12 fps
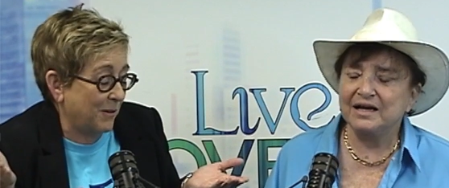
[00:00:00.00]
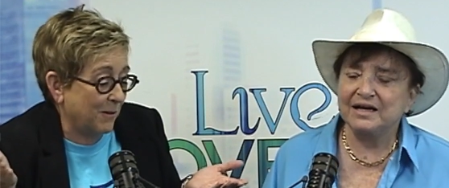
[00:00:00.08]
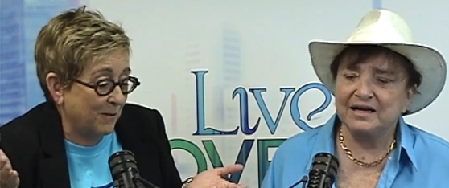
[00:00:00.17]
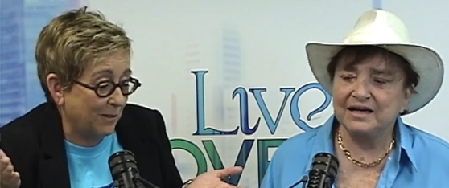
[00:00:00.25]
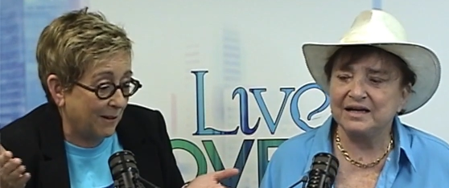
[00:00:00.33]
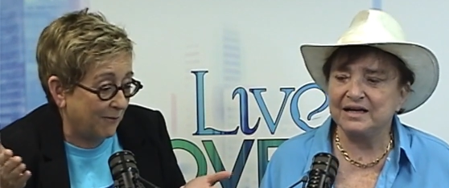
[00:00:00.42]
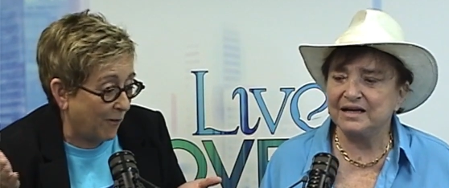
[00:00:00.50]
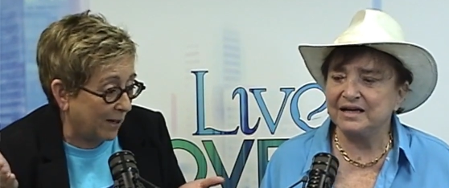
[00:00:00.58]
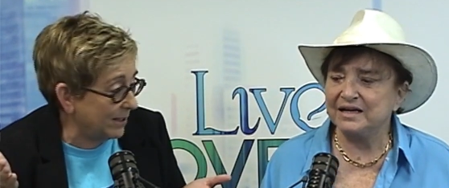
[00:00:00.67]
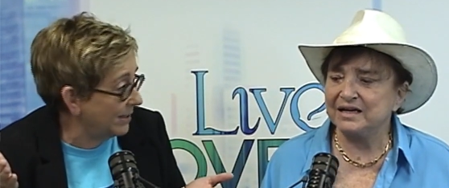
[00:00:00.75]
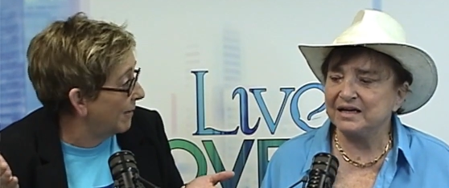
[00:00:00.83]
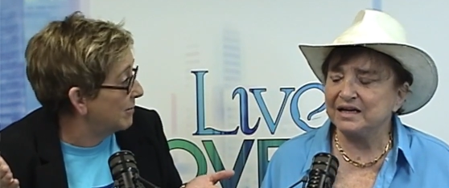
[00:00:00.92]
Speaker 1: you fall
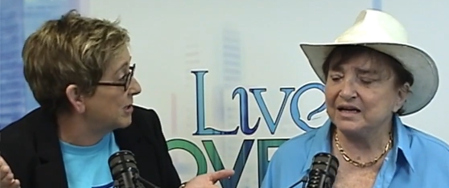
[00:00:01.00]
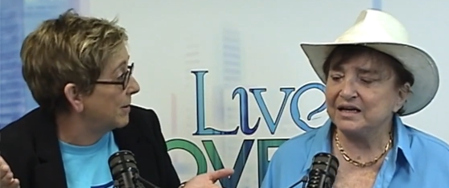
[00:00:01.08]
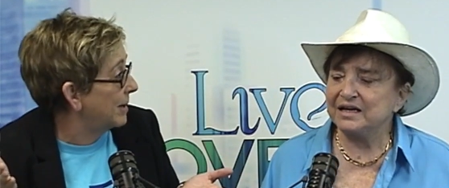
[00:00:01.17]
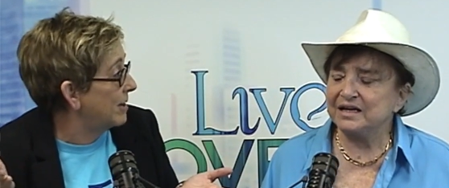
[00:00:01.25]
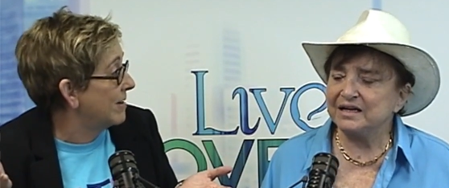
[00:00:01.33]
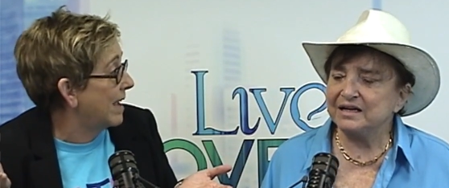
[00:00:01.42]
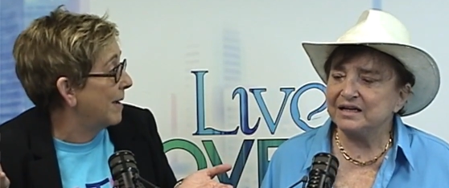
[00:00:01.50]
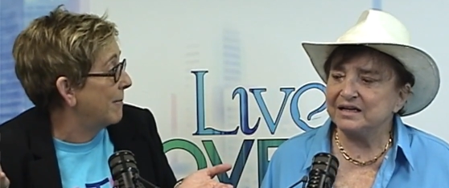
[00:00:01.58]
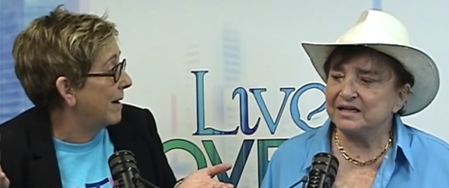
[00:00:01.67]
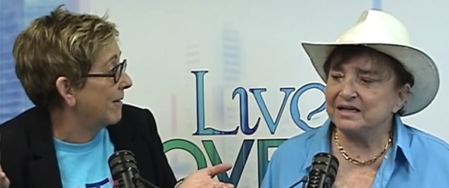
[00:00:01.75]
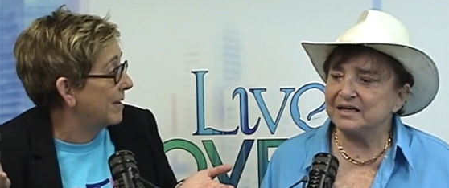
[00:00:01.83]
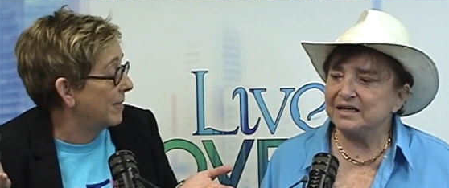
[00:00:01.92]
in love with somebody, you can't
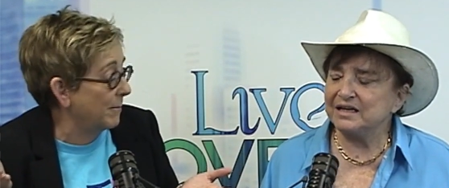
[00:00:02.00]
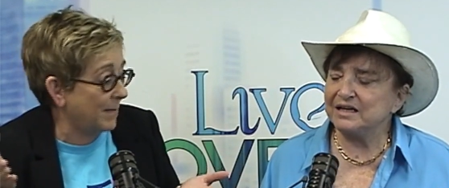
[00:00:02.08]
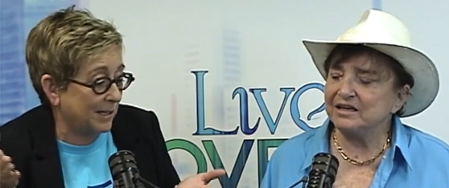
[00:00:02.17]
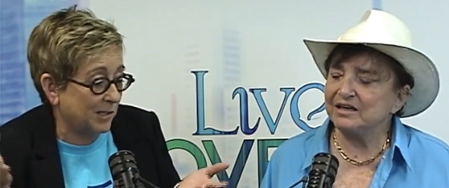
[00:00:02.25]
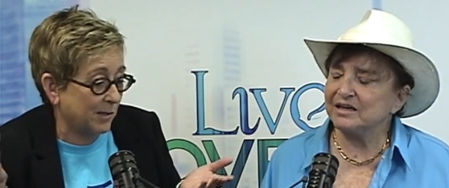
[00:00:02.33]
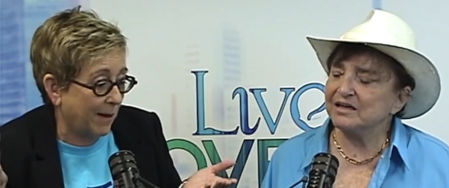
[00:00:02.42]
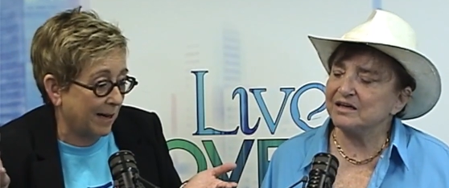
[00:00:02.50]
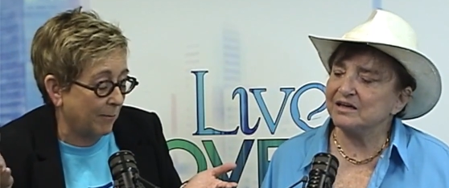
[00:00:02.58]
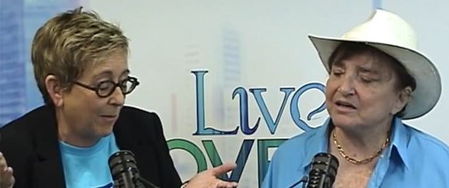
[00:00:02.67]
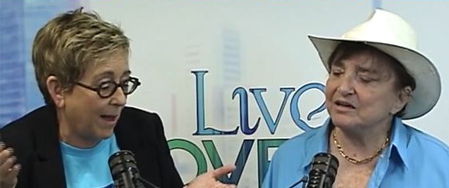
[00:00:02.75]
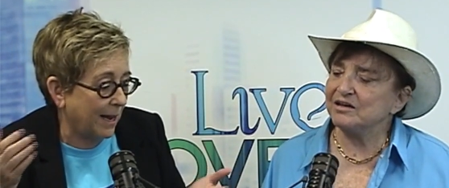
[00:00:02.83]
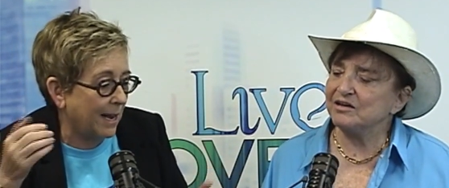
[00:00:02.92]
marry them. That's the bottom
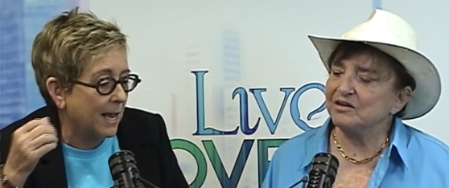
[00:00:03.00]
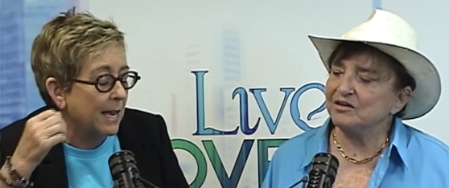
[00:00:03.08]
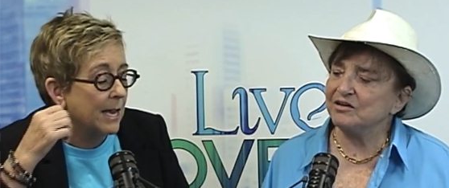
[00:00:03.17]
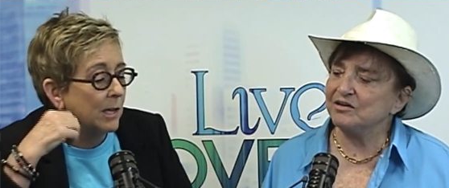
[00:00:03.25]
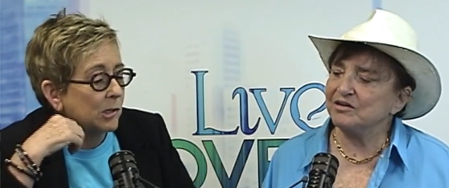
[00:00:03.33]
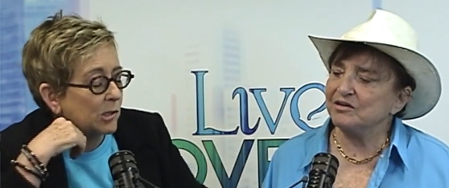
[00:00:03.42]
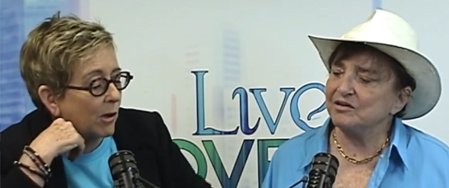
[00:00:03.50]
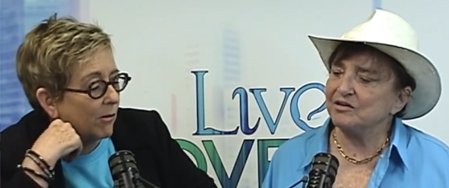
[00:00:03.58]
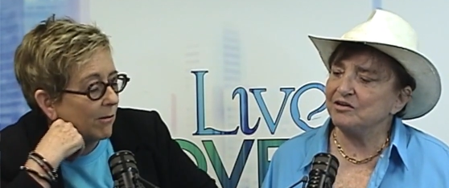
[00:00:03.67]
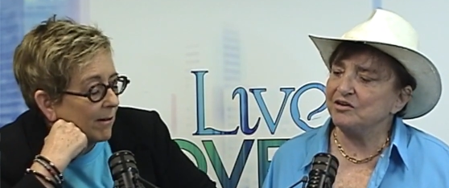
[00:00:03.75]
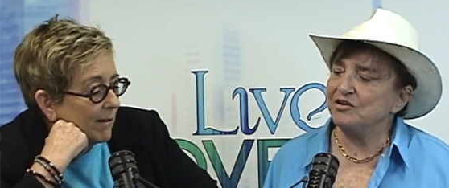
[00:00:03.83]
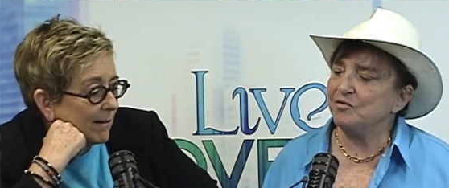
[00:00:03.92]
line. So
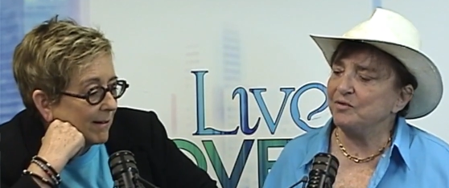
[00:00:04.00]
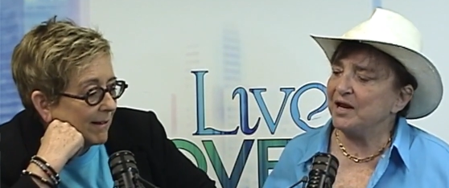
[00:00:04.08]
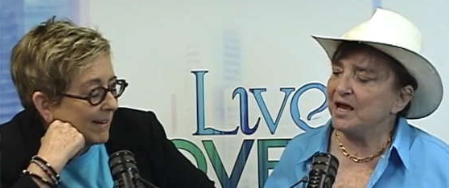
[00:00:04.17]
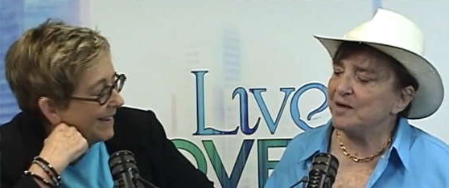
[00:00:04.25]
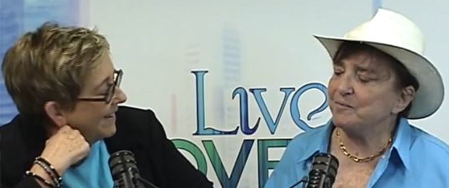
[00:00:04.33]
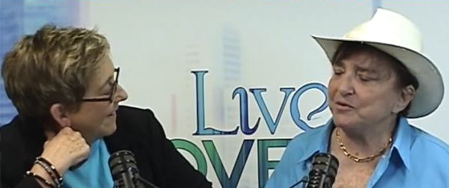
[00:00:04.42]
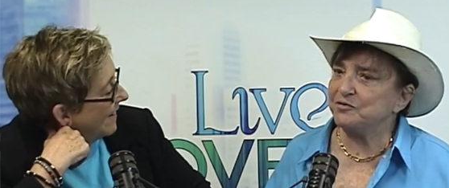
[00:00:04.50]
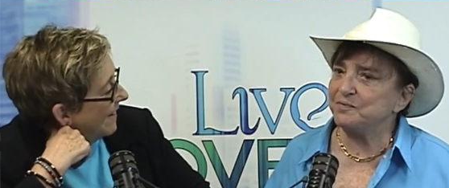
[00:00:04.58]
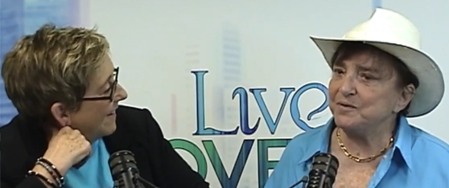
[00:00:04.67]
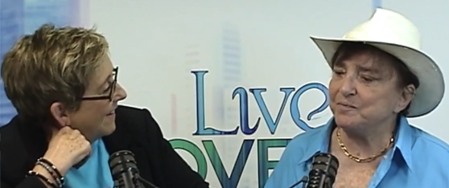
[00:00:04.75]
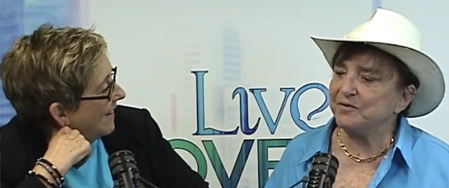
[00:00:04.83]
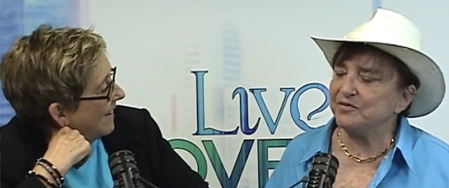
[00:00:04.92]
you know what happens?
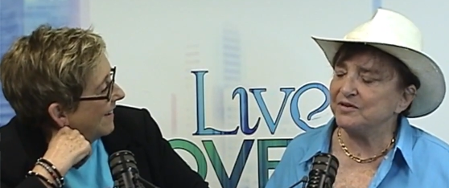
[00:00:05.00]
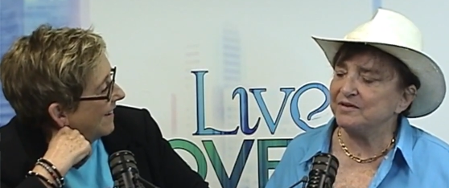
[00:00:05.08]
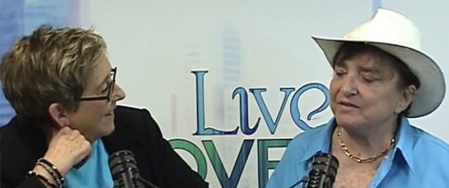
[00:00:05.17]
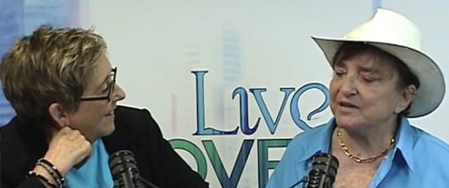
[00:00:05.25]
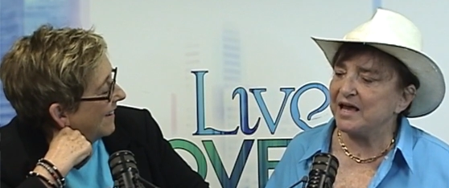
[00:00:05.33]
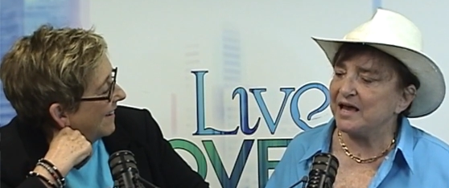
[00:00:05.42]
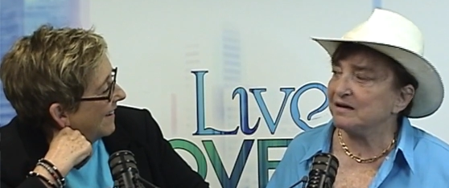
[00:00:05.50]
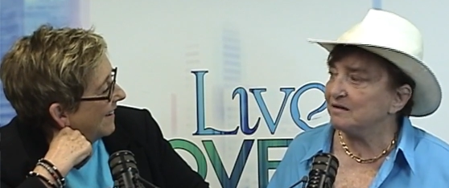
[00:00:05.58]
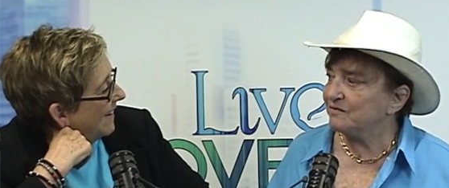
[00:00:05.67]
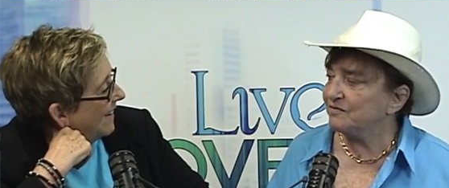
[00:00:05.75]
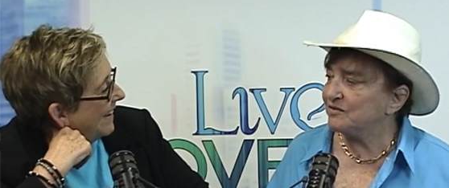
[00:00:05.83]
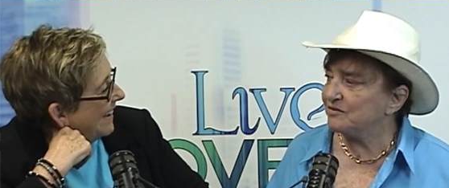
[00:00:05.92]
Speaker 2: People think that
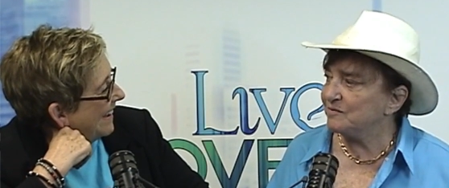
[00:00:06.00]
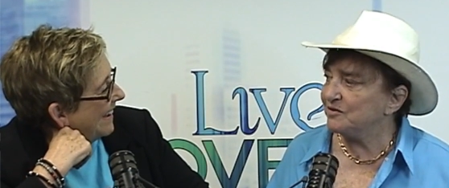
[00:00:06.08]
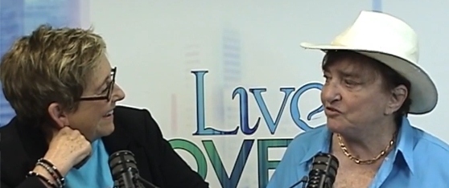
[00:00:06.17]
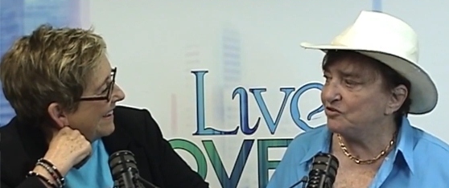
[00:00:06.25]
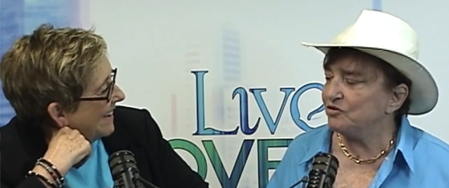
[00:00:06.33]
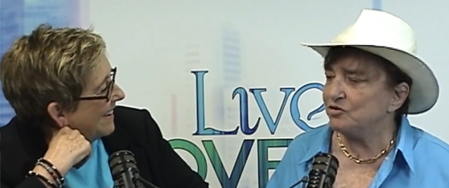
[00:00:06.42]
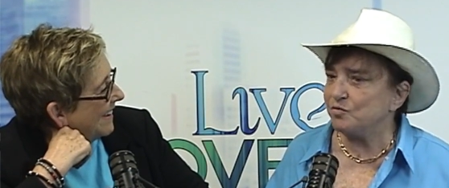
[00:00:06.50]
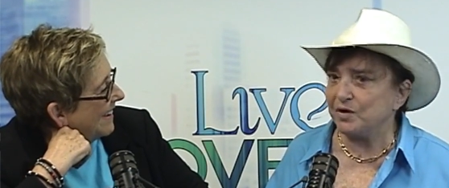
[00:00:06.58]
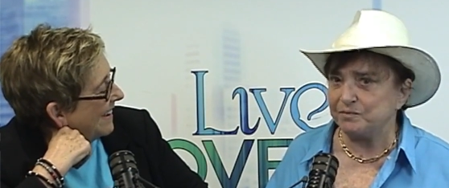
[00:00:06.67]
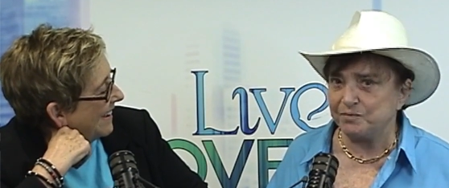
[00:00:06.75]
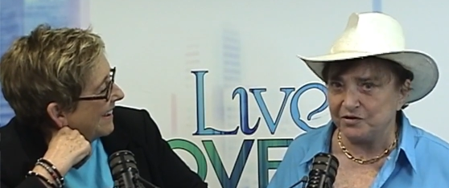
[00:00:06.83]
activism is due yeah. to one